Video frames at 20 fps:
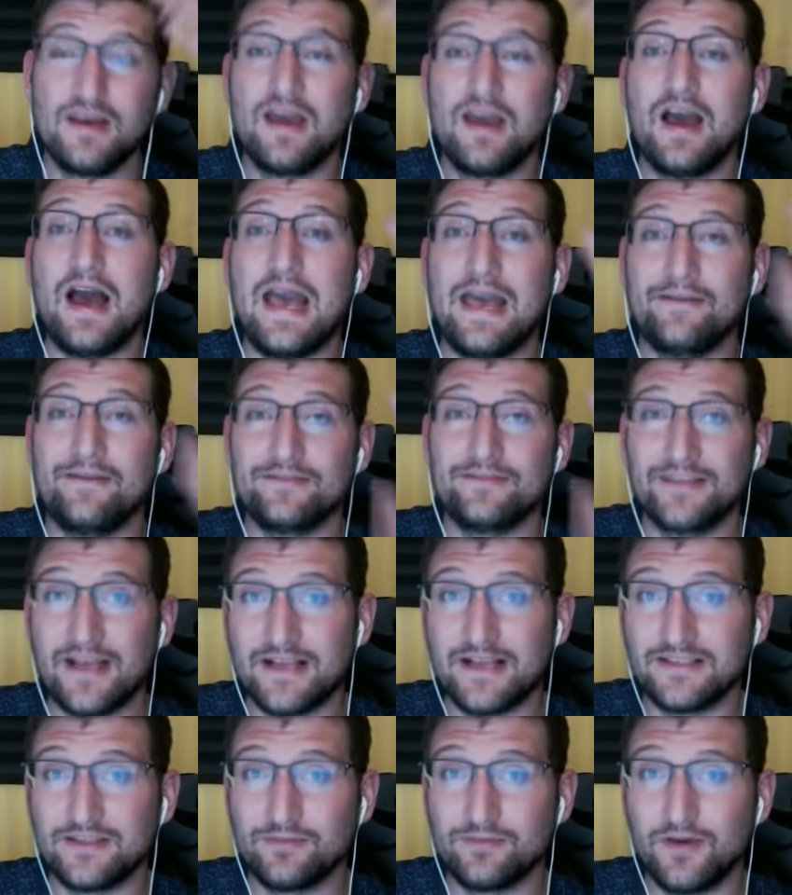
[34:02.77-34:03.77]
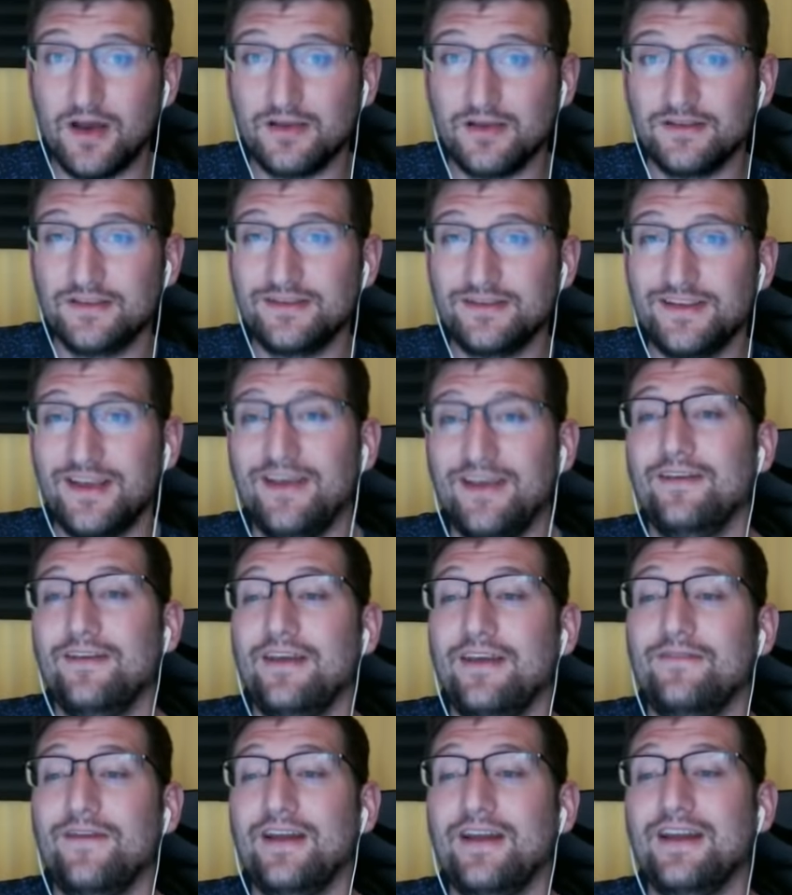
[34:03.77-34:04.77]
I haven't asked the bosses yet
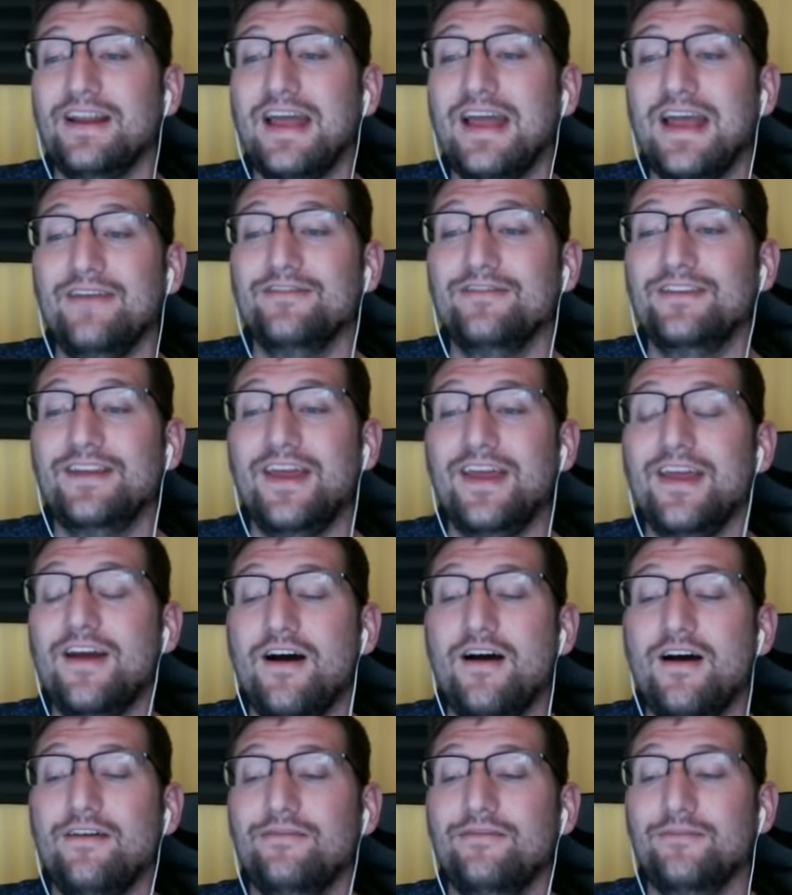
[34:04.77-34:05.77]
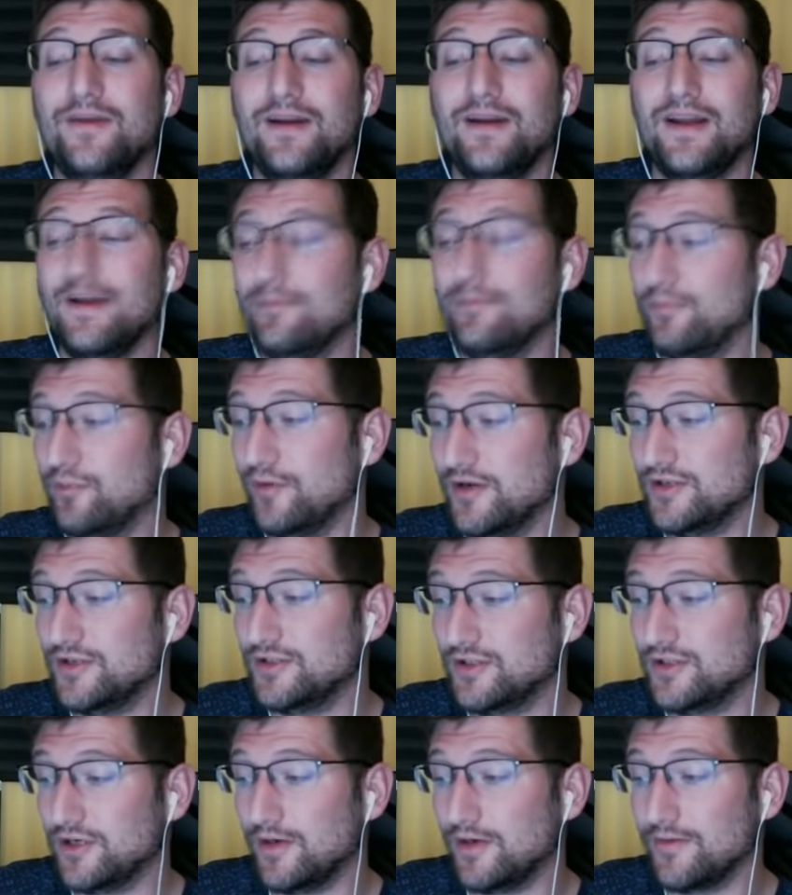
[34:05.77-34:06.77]
if I could have the day off, but I'm pretty
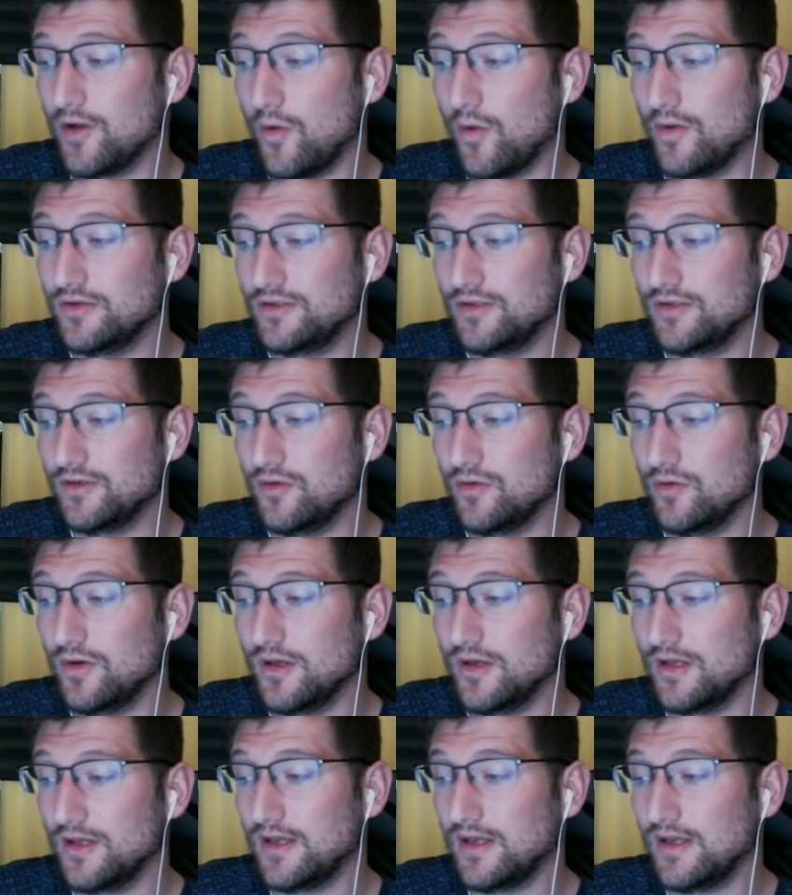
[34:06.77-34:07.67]
sure I'm going to.